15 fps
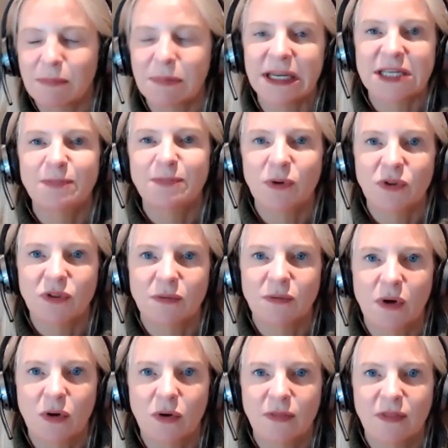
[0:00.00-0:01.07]
please put
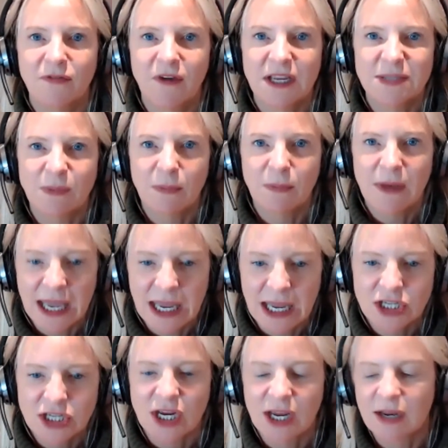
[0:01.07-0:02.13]
them on the Facebook
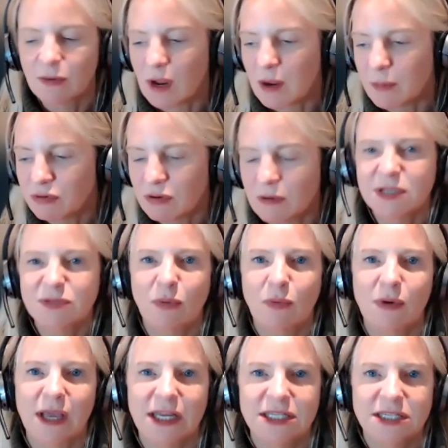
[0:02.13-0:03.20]
page, and I promise we will
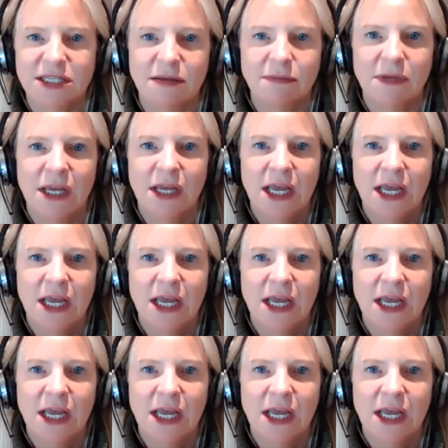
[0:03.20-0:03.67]
get to them.